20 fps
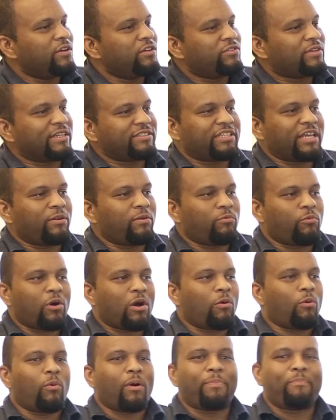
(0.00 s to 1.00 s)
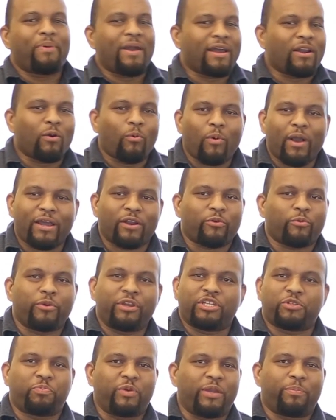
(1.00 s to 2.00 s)
So I said, well, what better way to
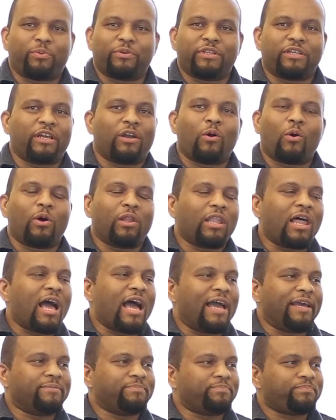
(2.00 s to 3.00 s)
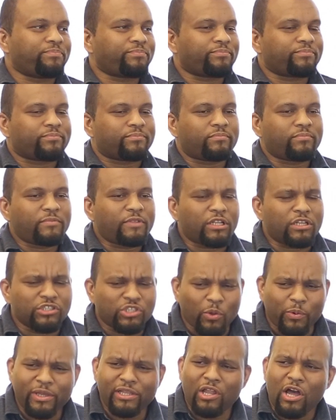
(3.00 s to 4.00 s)
reach people than go online?
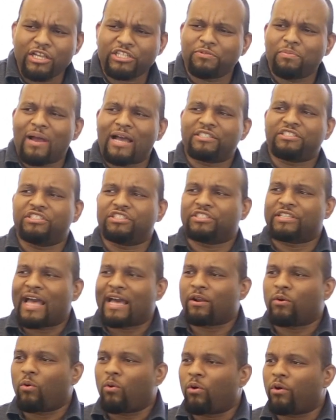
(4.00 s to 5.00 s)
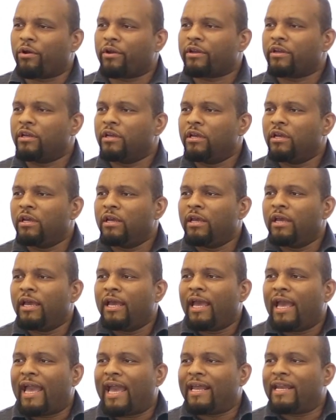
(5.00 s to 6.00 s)
So we launched masjids.org,
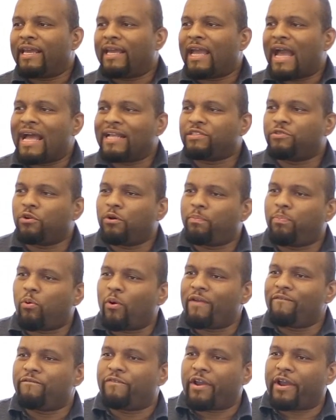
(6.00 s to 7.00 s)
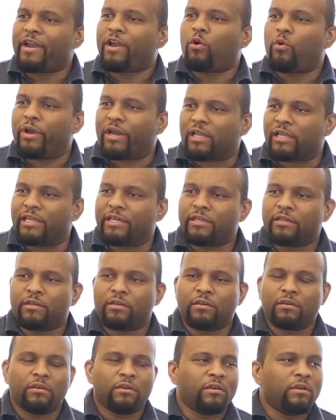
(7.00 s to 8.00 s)
and it got to a point very quickly.
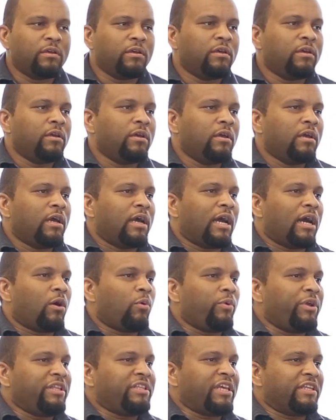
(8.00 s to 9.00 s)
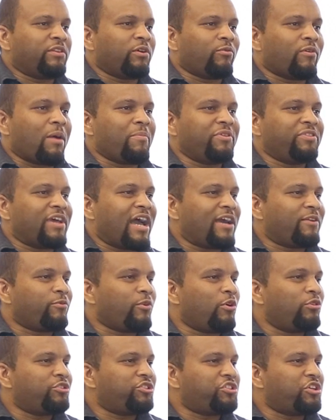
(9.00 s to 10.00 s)
We did the Ramadan
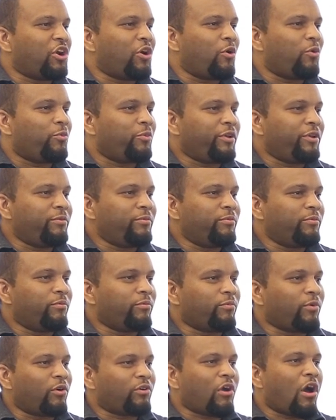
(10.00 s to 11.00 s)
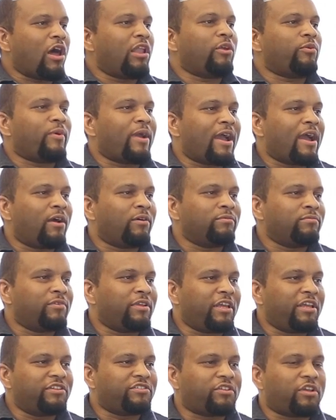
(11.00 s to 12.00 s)
Roadshow, and we rode all
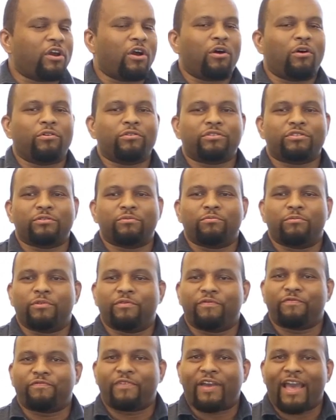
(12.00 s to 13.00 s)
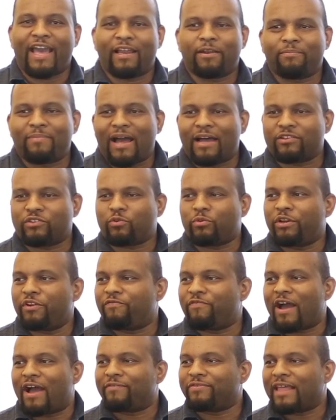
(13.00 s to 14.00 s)
around the East Coast, and we fed about
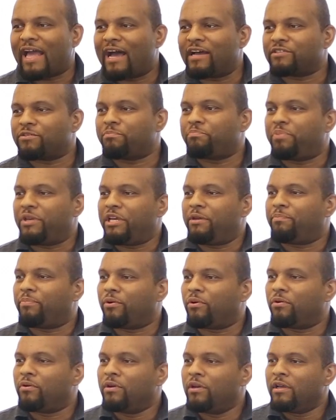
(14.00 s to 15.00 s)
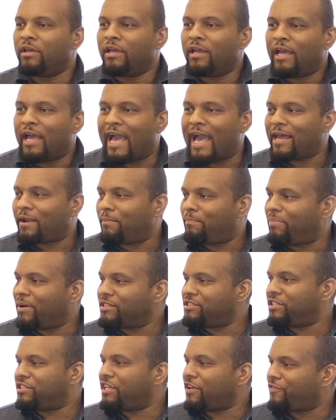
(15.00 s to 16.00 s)
25,000 people, had a
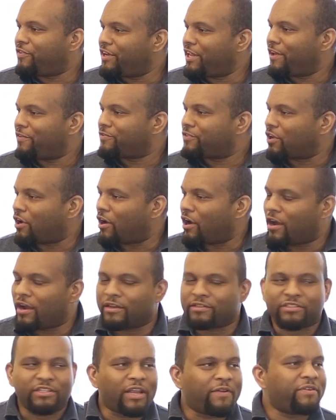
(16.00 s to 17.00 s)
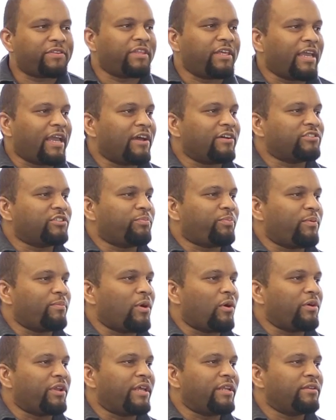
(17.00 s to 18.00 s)
bunch of different iftars and everything else to
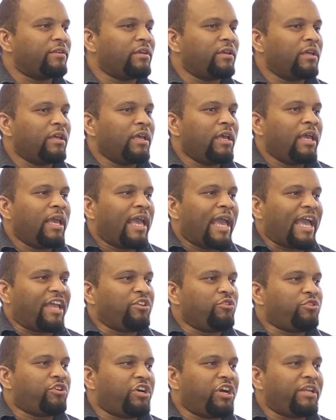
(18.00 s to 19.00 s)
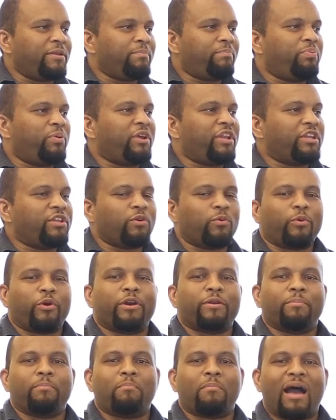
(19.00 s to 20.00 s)
promote it. And you couldn't put in the
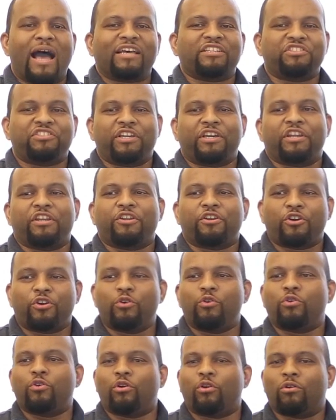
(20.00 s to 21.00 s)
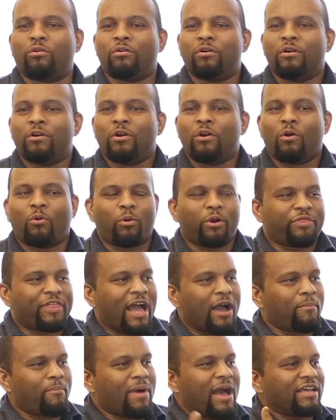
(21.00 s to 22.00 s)
word masjid into Google
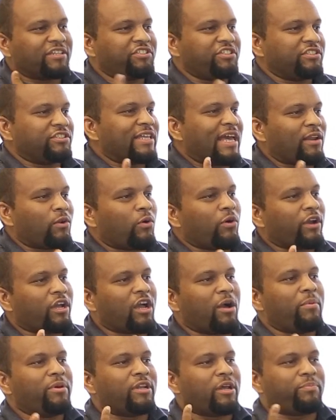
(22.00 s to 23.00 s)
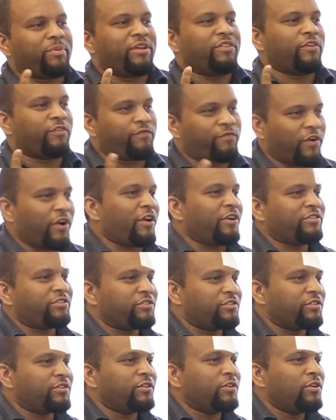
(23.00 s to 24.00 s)
without masjids.org coming up either
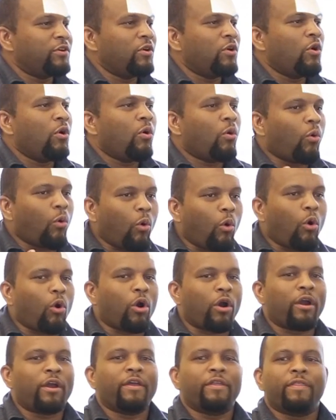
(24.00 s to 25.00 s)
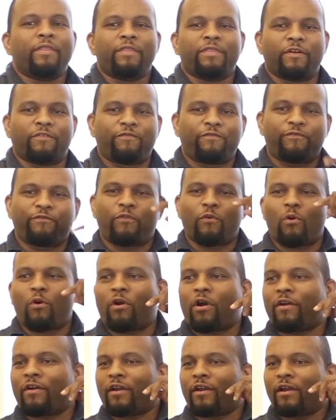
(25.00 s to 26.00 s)
first or
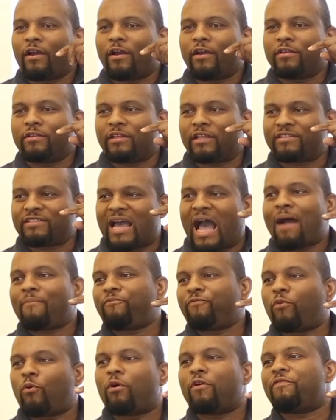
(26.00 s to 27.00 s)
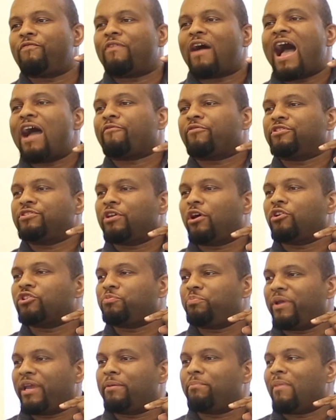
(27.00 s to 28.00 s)
the top 4 or 5
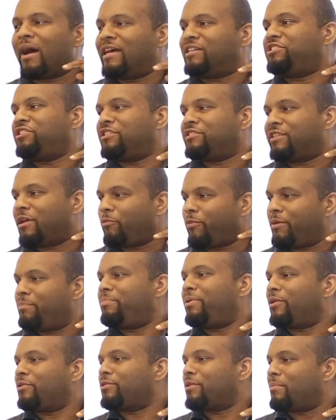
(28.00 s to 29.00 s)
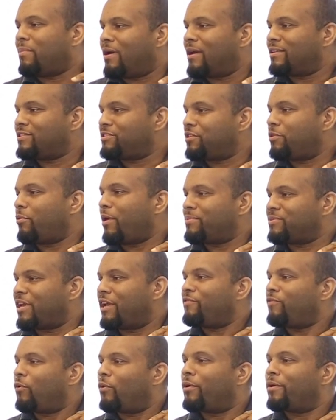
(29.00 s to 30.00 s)
results being masjids that we built the masjid
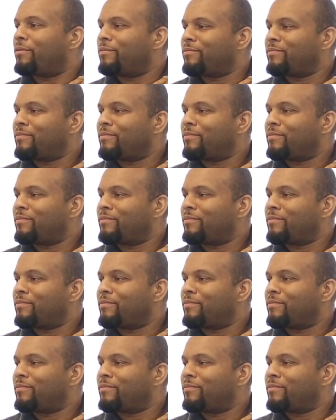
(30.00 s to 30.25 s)
website for.